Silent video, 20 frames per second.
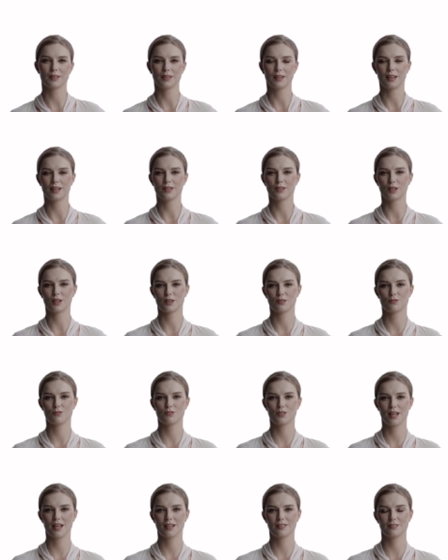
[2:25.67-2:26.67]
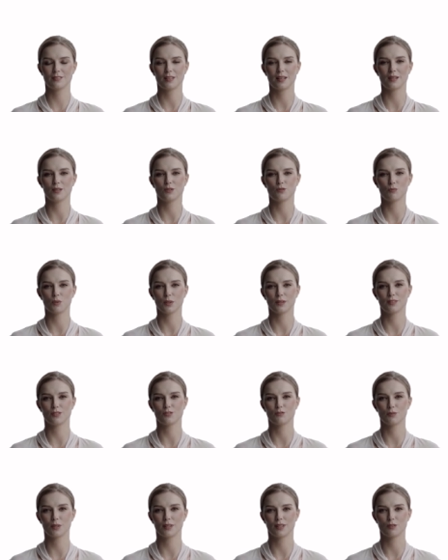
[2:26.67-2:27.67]
In contrast,
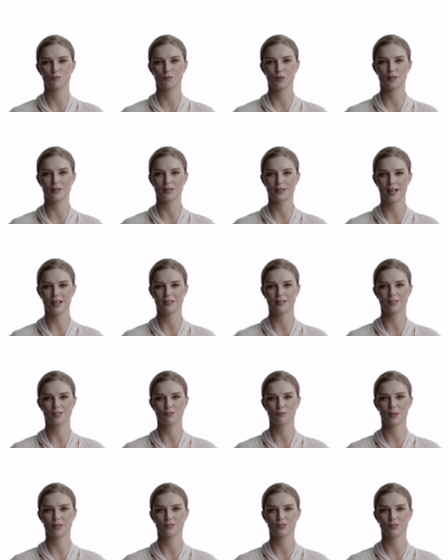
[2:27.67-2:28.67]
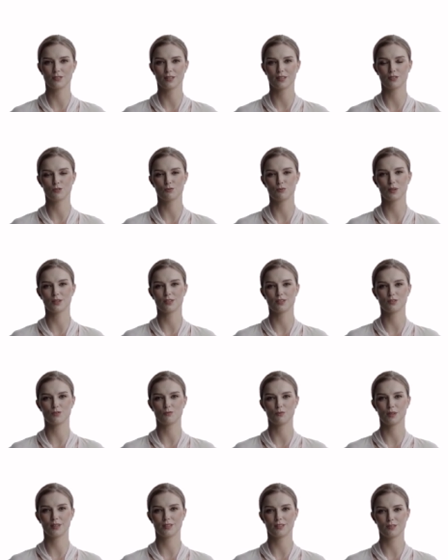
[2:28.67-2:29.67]
2021 and especially
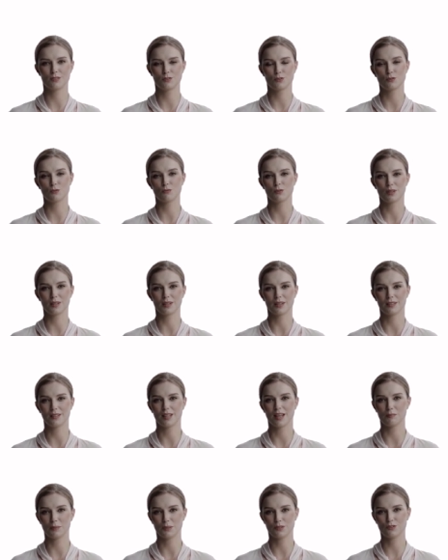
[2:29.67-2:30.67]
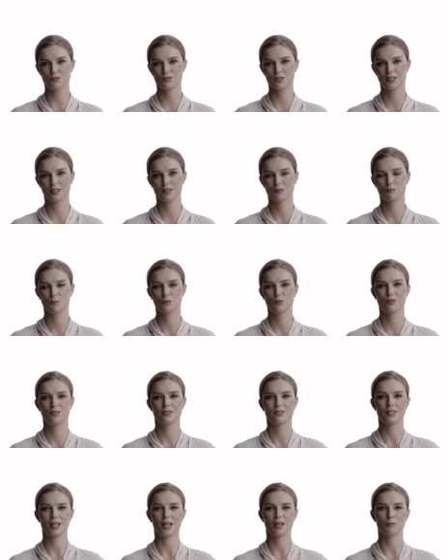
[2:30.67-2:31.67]
2022 demonstrated more
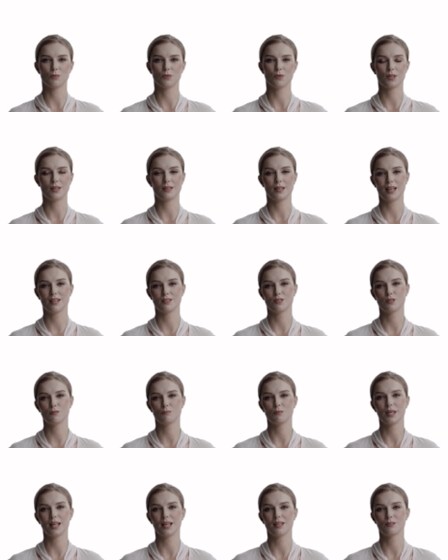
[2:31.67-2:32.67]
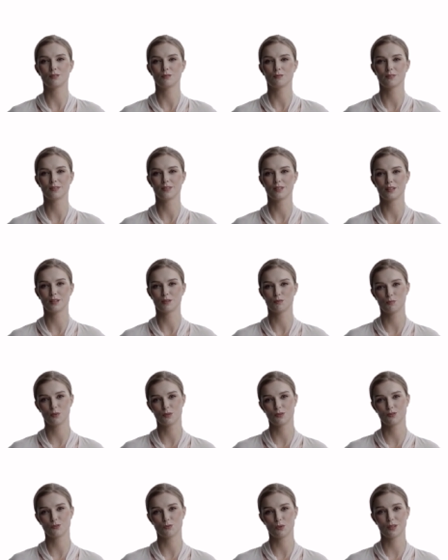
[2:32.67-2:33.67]
stable collection patterns,
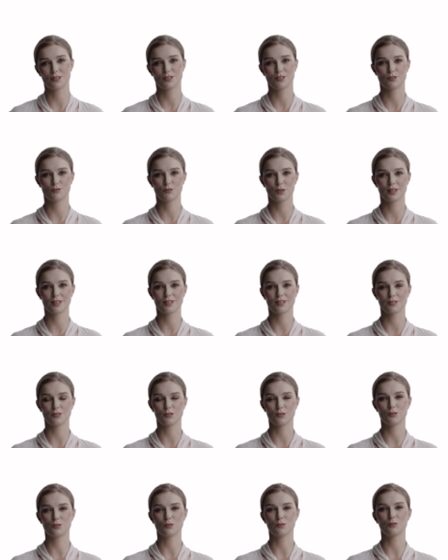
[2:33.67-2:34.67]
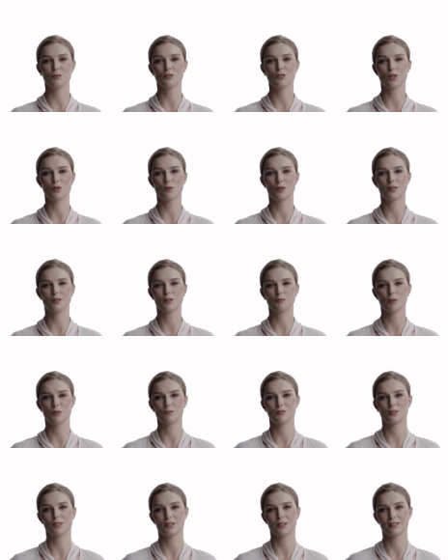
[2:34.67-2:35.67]
with 2022 showing the
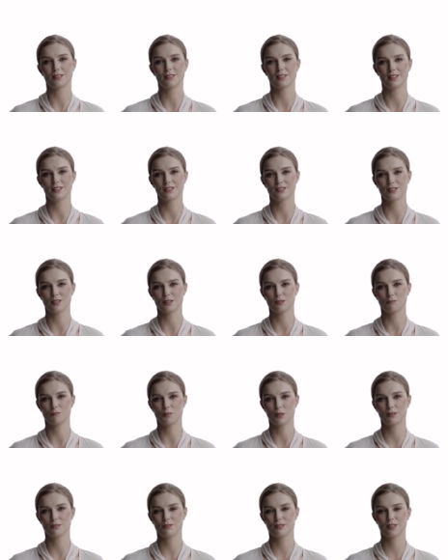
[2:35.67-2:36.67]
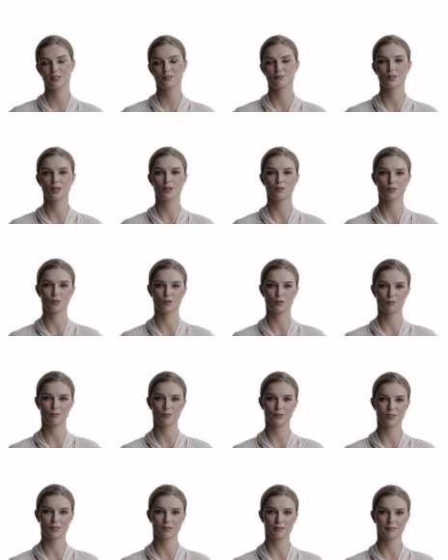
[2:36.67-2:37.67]
most consistent monthly
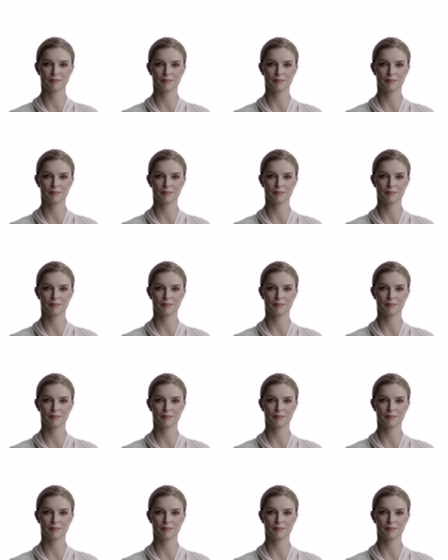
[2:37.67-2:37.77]
volumes.